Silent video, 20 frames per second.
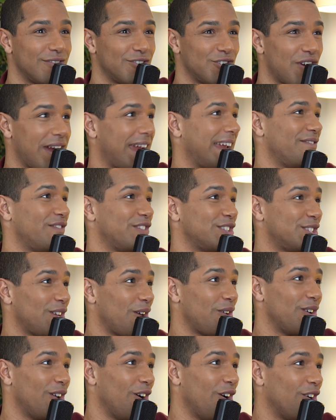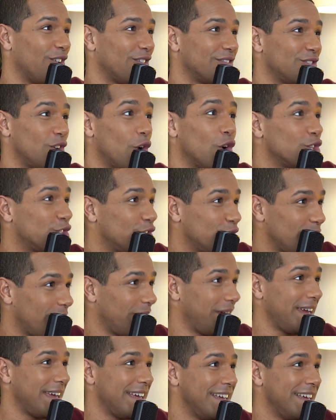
trained for so long not to do it.